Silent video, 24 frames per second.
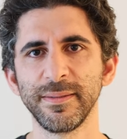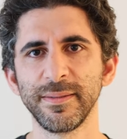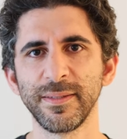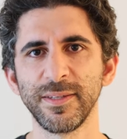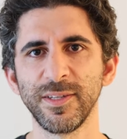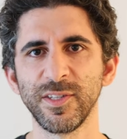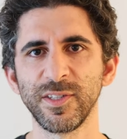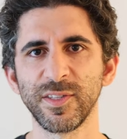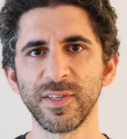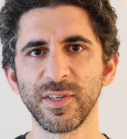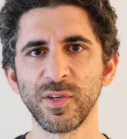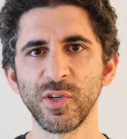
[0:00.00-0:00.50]

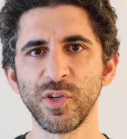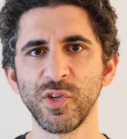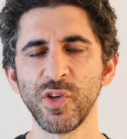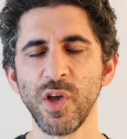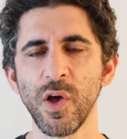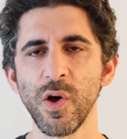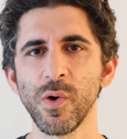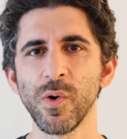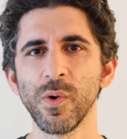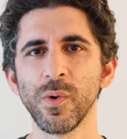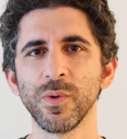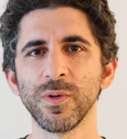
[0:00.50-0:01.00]
Just to
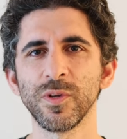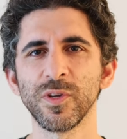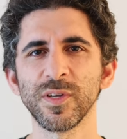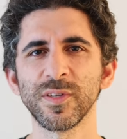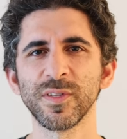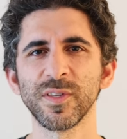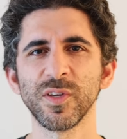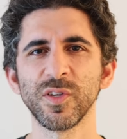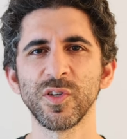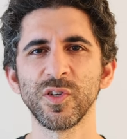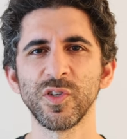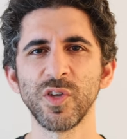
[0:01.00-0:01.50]
show
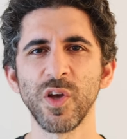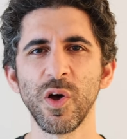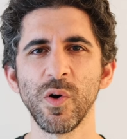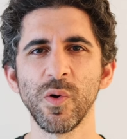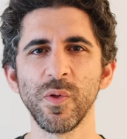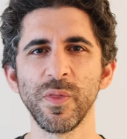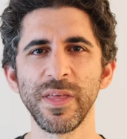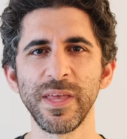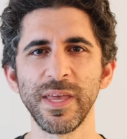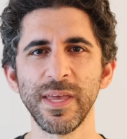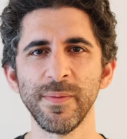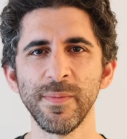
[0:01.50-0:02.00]
just to
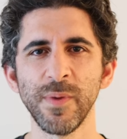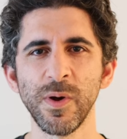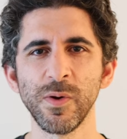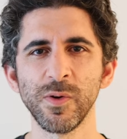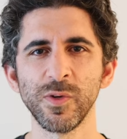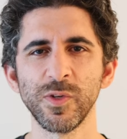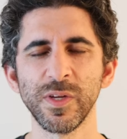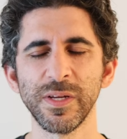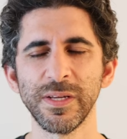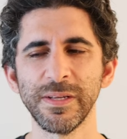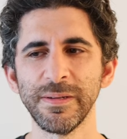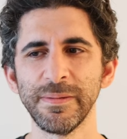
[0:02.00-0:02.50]
show the
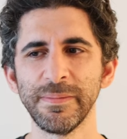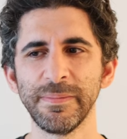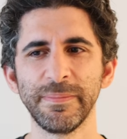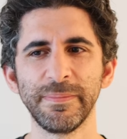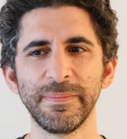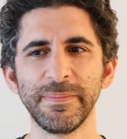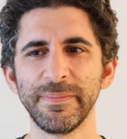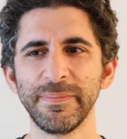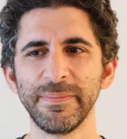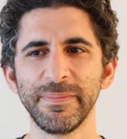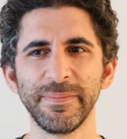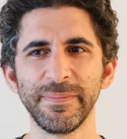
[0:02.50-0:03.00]
emotion
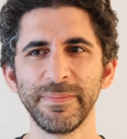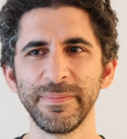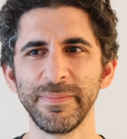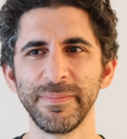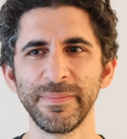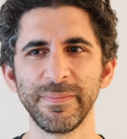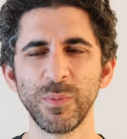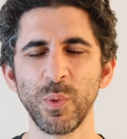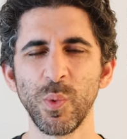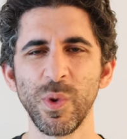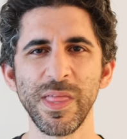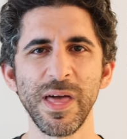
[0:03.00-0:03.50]

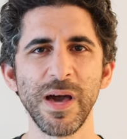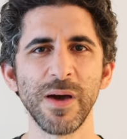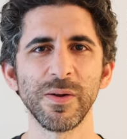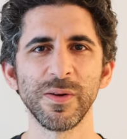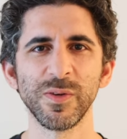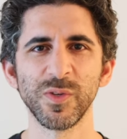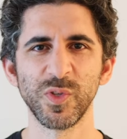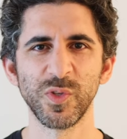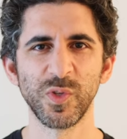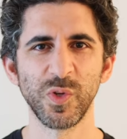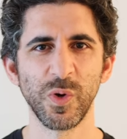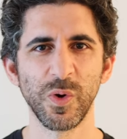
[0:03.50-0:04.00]
without
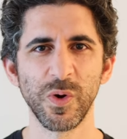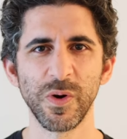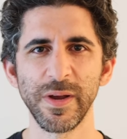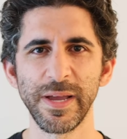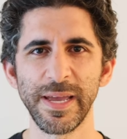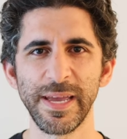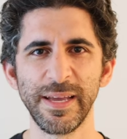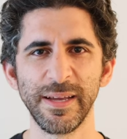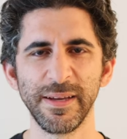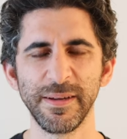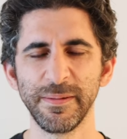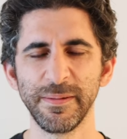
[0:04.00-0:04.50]
a story.